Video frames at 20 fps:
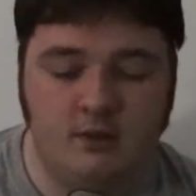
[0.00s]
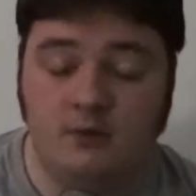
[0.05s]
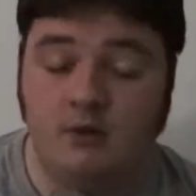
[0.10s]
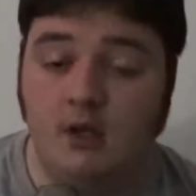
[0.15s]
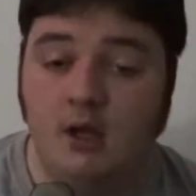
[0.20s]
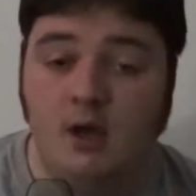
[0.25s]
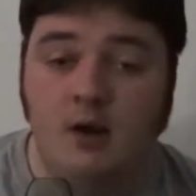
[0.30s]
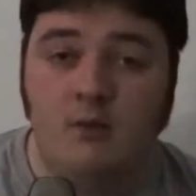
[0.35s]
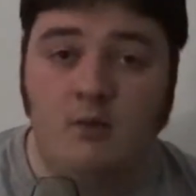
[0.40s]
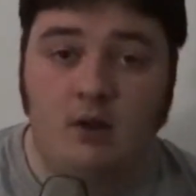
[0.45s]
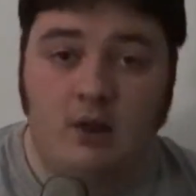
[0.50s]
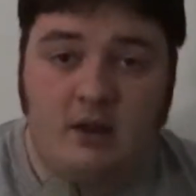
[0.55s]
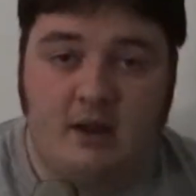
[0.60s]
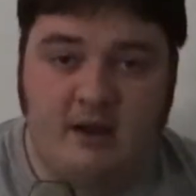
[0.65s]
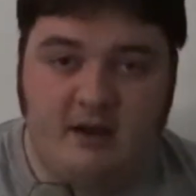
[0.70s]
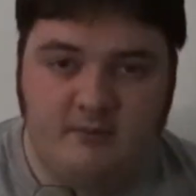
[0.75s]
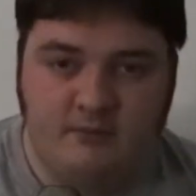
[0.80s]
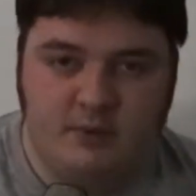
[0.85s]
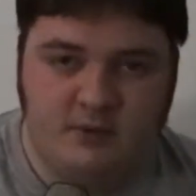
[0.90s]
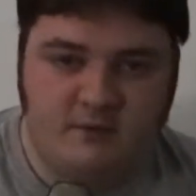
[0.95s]
And while I
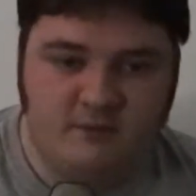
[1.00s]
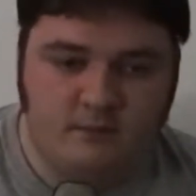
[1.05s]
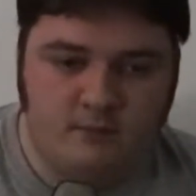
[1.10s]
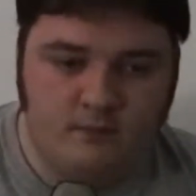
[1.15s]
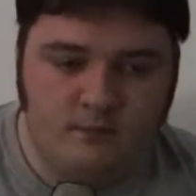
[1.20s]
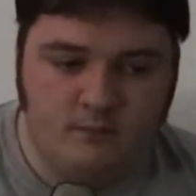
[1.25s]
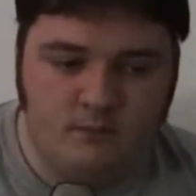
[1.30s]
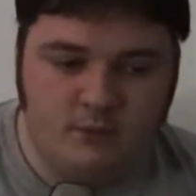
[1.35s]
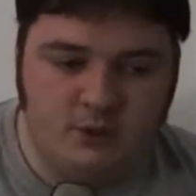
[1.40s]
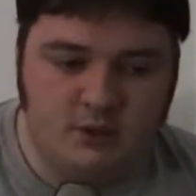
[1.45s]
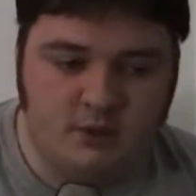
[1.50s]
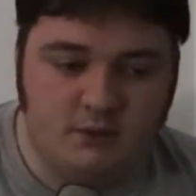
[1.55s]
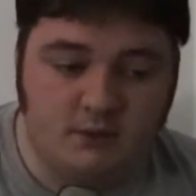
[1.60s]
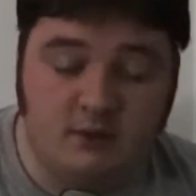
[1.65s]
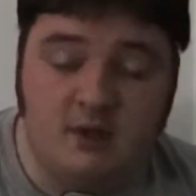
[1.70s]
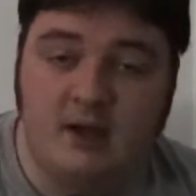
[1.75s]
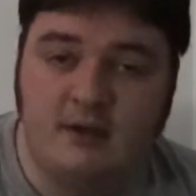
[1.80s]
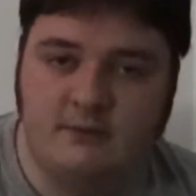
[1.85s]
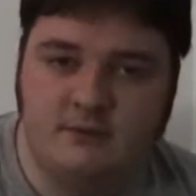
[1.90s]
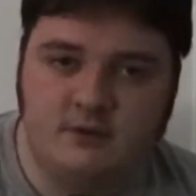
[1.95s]
have been, you know,
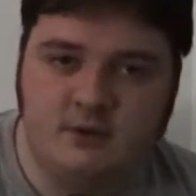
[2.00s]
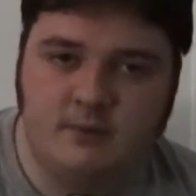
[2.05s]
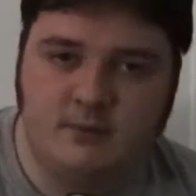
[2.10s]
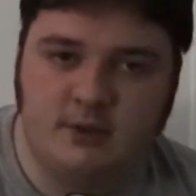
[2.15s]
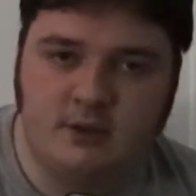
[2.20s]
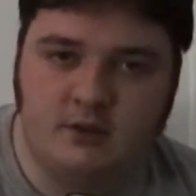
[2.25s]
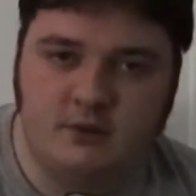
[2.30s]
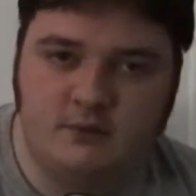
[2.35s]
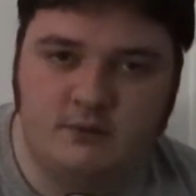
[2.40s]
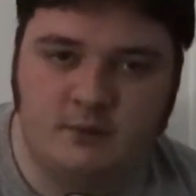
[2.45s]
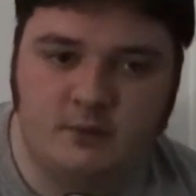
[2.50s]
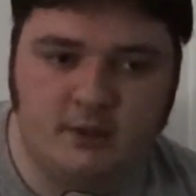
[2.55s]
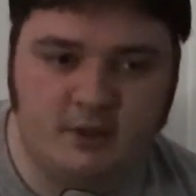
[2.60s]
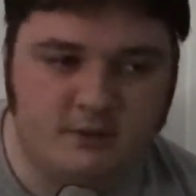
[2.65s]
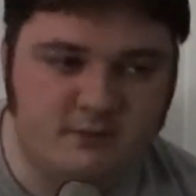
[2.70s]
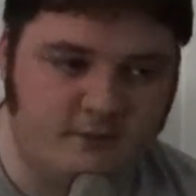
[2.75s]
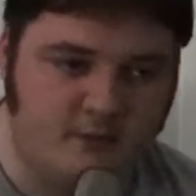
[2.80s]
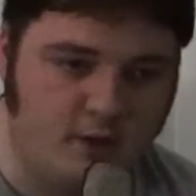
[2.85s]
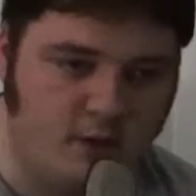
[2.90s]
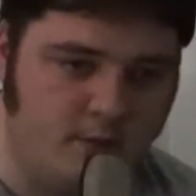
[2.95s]
live streaming on
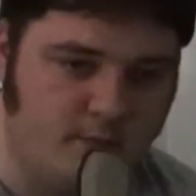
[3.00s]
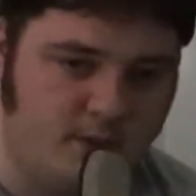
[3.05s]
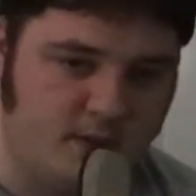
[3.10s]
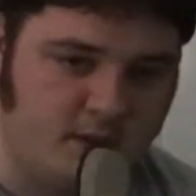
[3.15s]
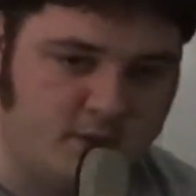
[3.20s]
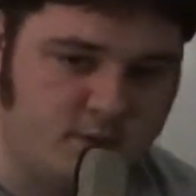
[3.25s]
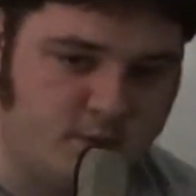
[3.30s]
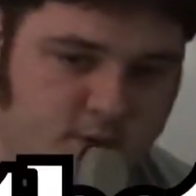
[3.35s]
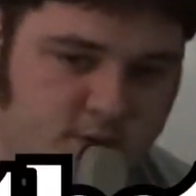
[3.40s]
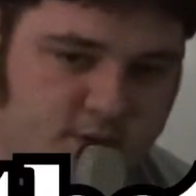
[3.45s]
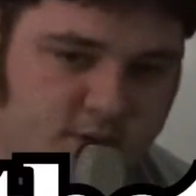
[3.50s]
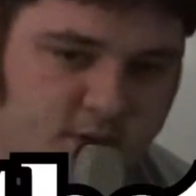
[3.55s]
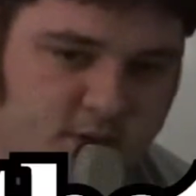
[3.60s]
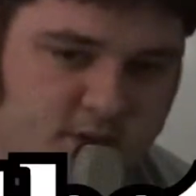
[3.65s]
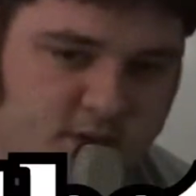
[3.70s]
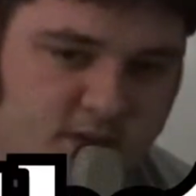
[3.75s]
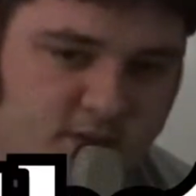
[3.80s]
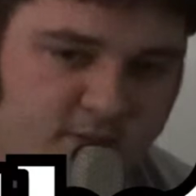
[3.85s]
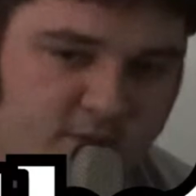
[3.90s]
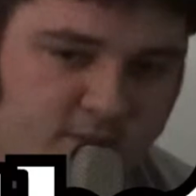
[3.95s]
Twitch, follow me at
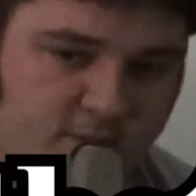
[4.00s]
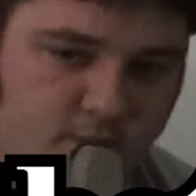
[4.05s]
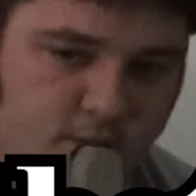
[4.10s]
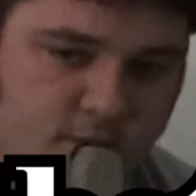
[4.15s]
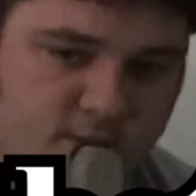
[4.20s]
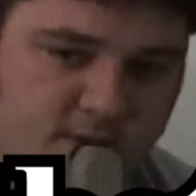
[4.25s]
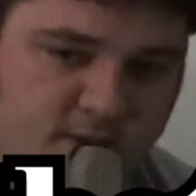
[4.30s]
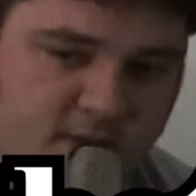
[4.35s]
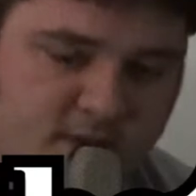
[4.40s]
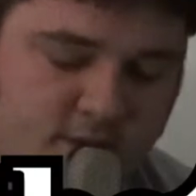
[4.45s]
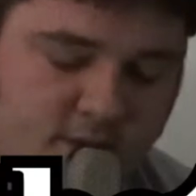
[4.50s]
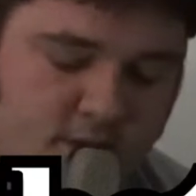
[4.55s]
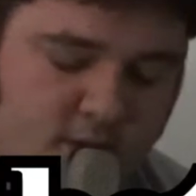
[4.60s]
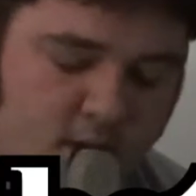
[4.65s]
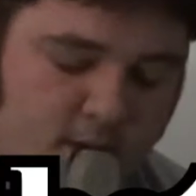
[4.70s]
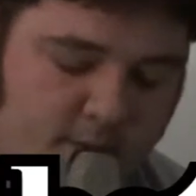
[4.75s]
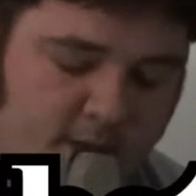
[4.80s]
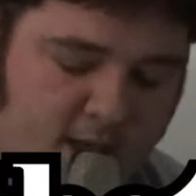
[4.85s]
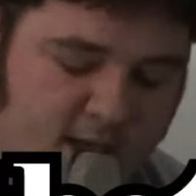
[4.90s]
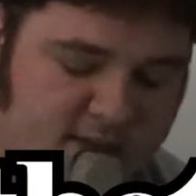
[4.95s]
twitch.tv forward slash the
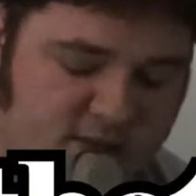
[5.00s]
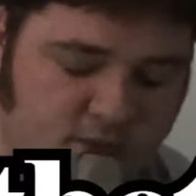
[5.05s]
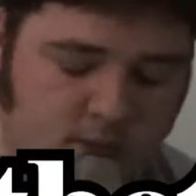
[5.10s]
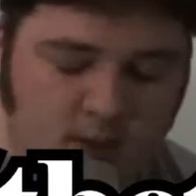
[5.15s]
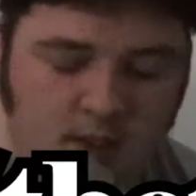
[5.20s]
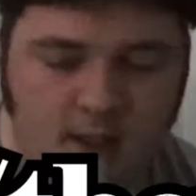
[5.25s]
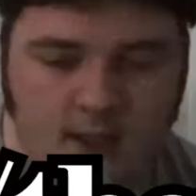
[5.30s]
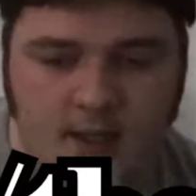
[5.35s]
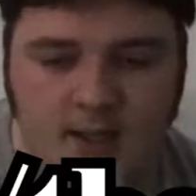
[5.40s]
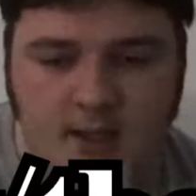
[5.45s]
Tom Castle.